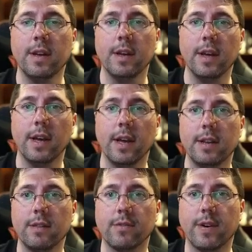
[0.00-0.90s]
and
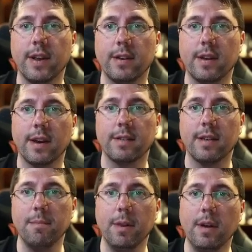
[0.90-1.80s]
it's a great
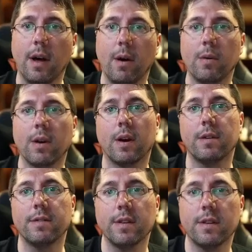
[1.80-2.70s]
example how
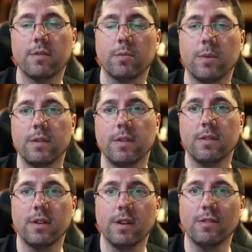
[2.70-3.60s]
Carlsen squeezes
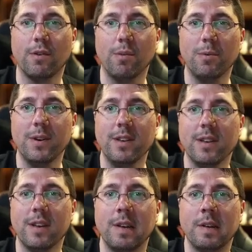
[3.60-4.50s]
his opponent.
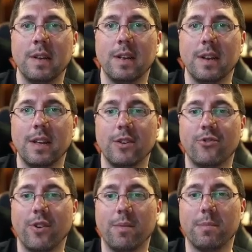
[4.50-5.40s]
Let's
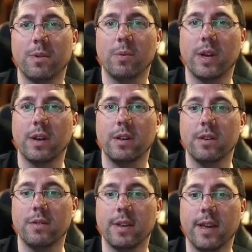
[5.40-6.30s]
jump quickly into
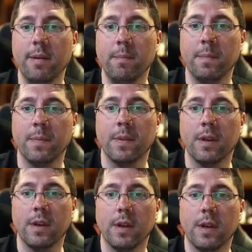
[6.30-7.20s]
the game.
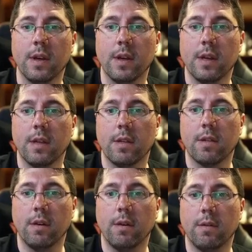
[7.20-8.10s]

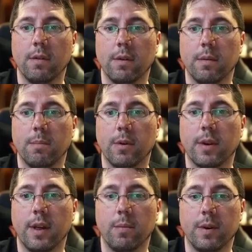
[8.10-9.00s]
So
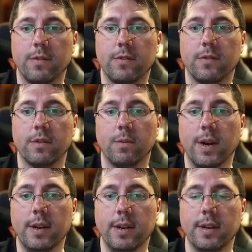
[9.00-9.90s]
Bogdan was
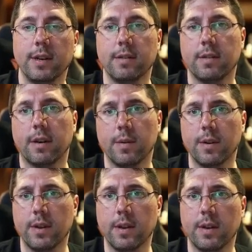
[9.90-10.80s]
white and he started
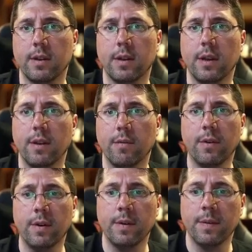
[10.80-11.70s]
with
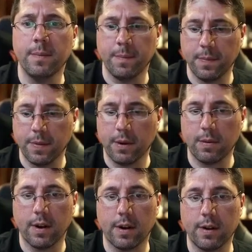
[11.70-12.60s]
e4. Now
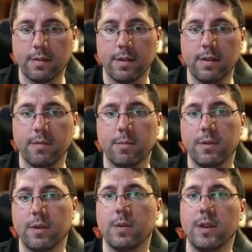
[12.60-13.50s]
Carlsen
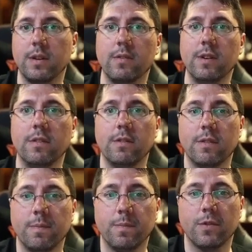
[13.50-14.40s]
responded with e6,
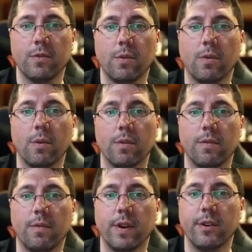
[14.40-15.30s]
so-called
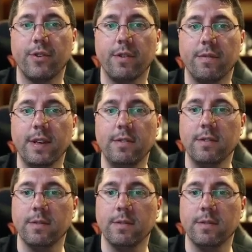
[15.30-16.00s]
French defense.